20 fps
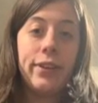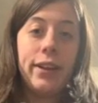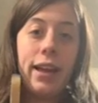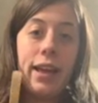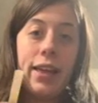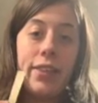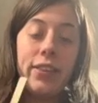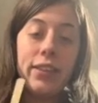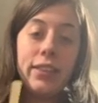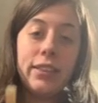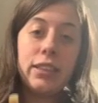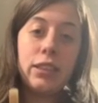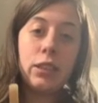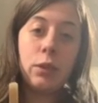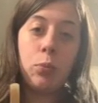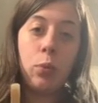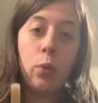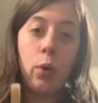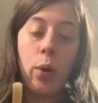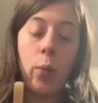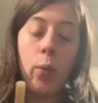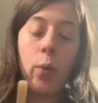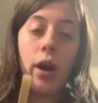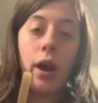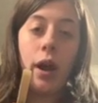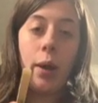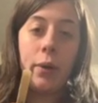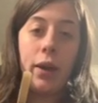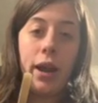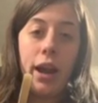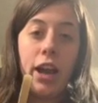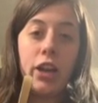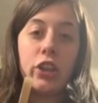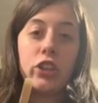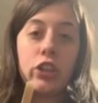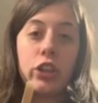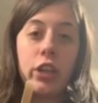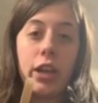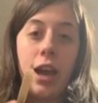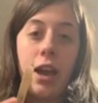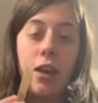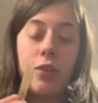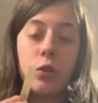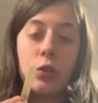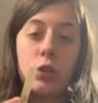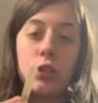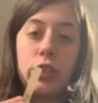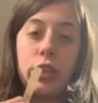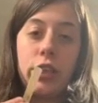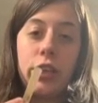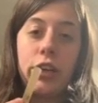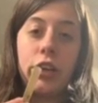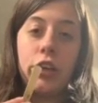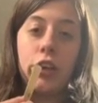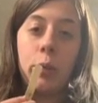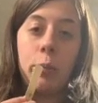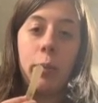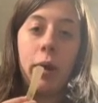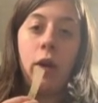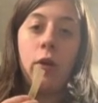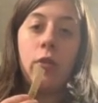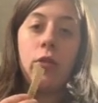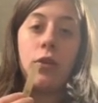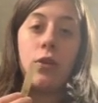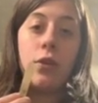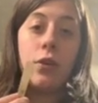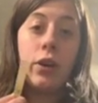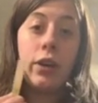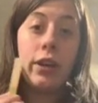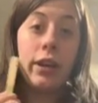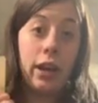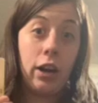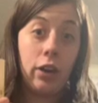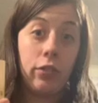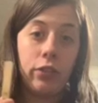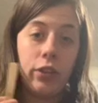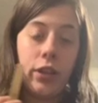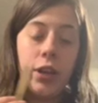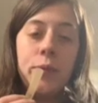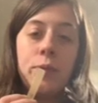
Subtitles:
And this is the point where I would actually have you stick it in your mouth carefully,